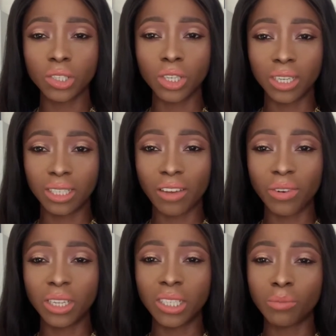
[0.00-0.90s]
You can
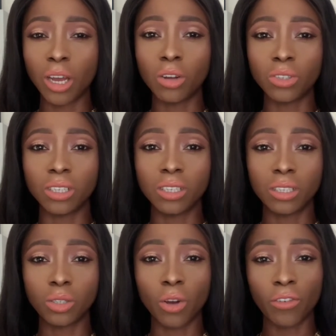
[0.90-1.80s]
definitely smell
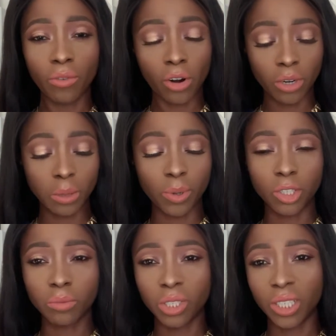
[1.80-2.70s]
the sort of orange
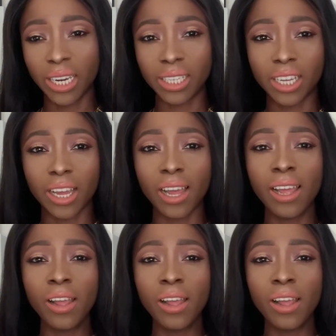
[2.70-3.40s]
blossom, angelica,